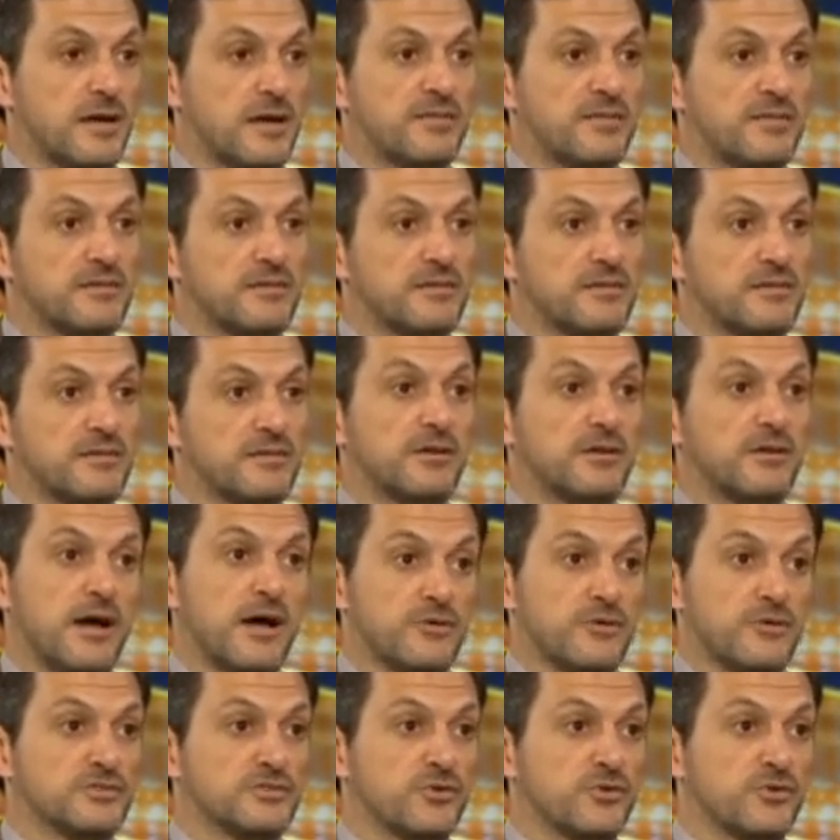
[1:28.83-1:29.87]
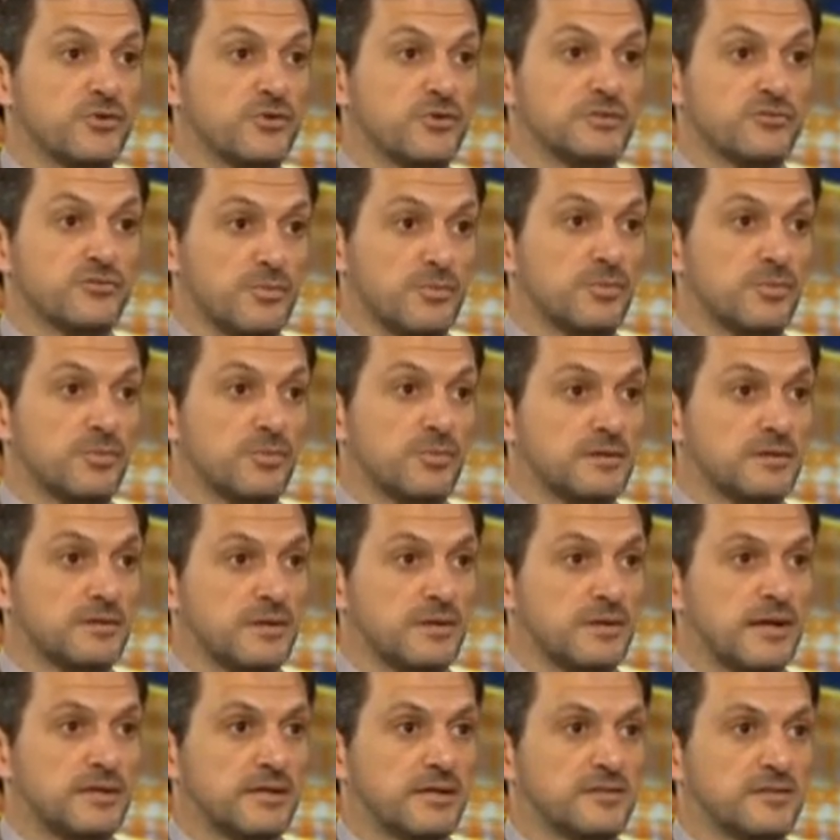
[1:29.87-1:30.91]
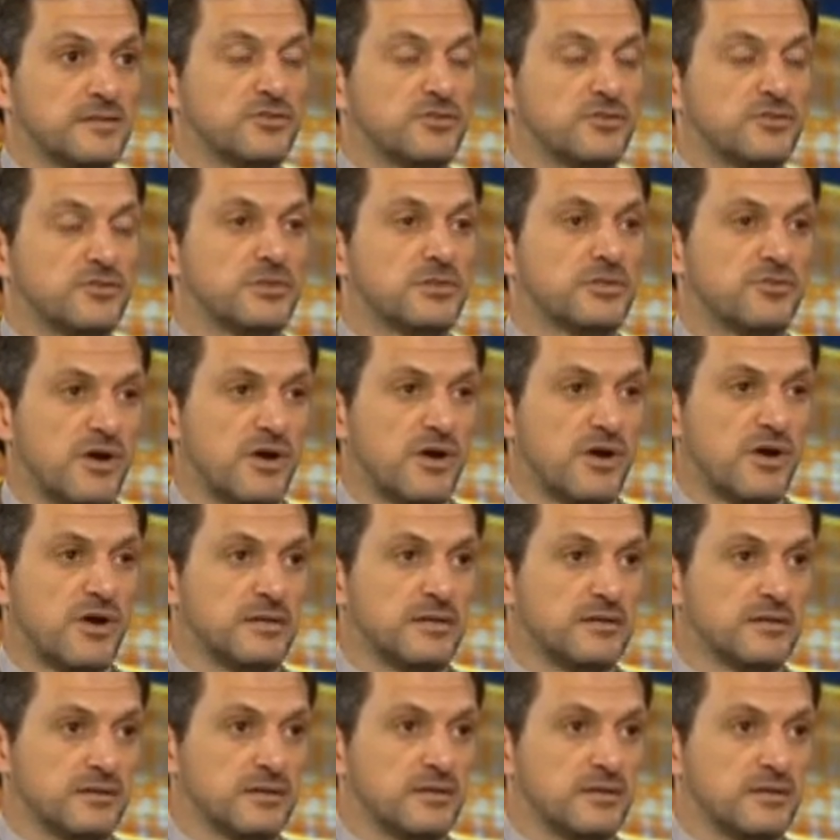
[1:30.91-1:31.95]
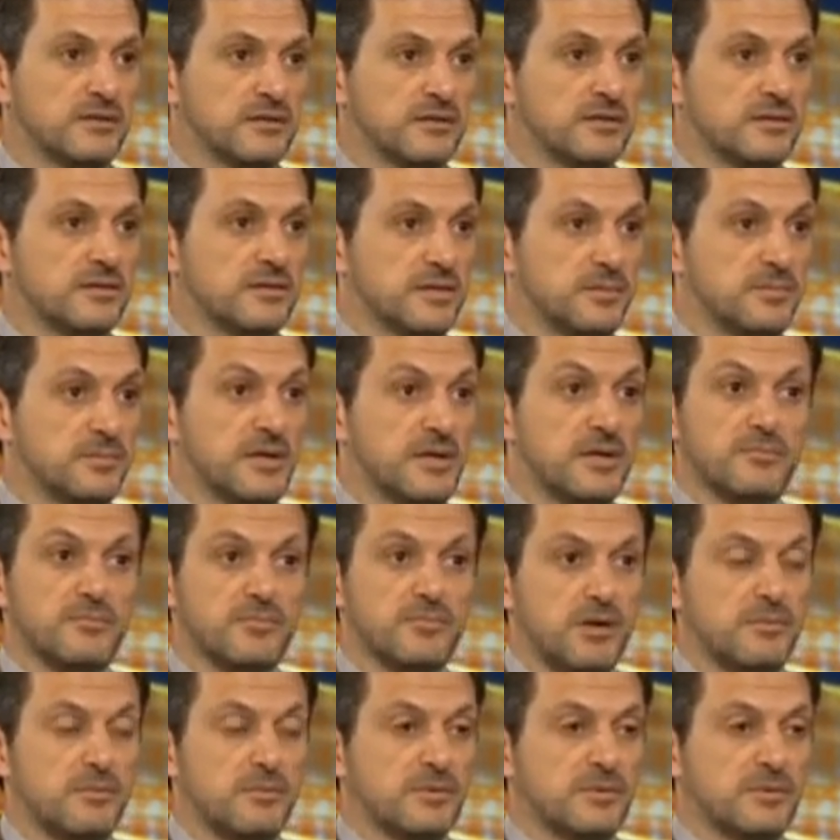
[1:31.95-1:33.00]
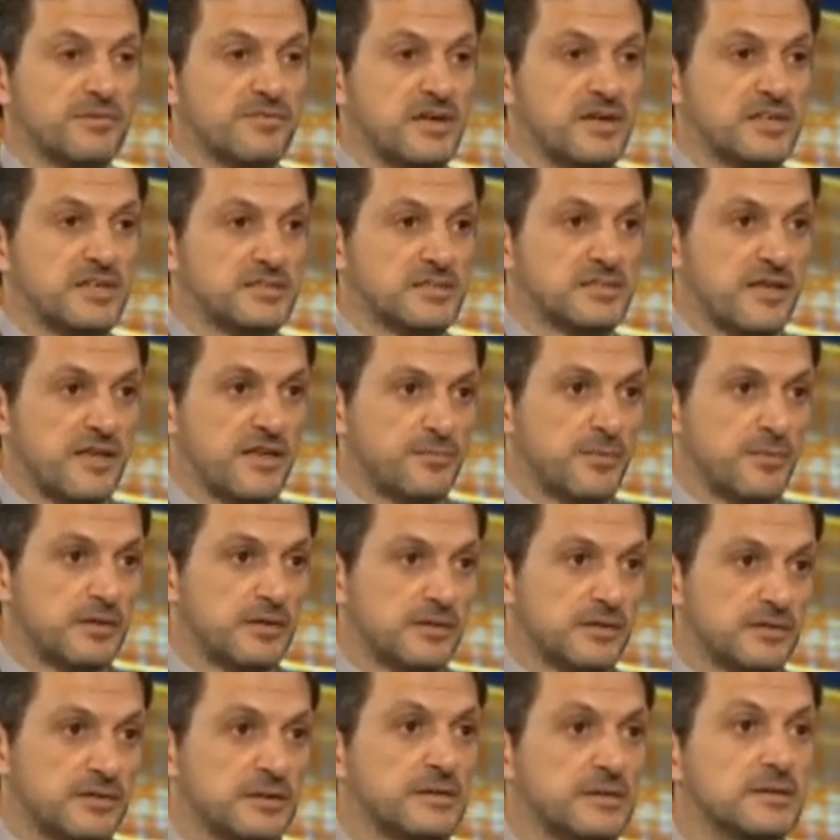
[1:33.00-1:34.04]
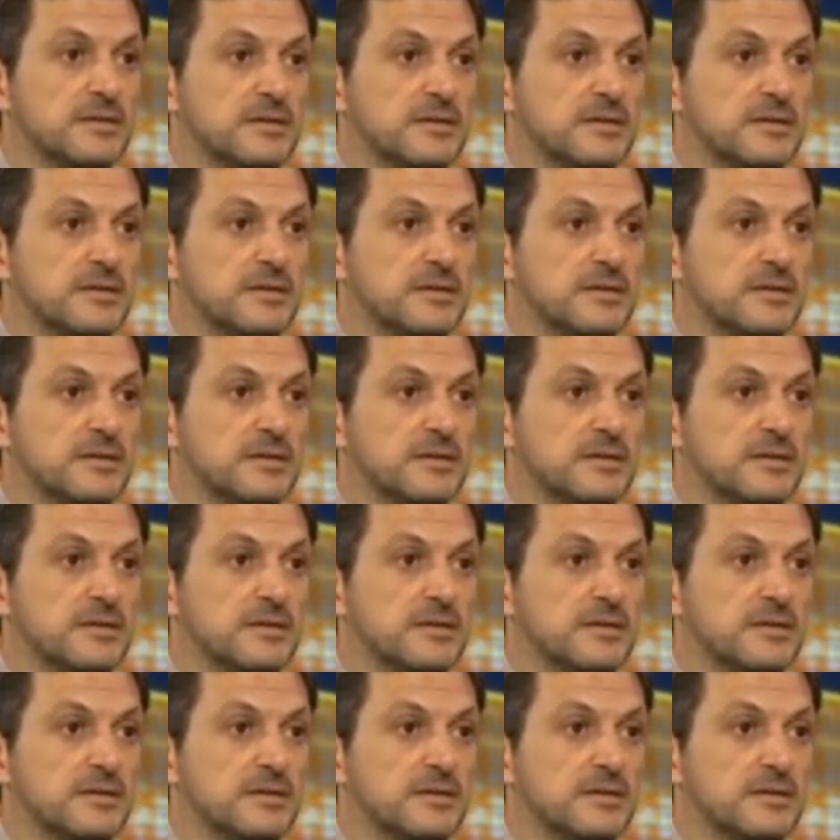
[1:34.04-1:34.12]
I think right now he's going to Tripoli, and he's going to be tried in, in Libya and probably face the death penalty.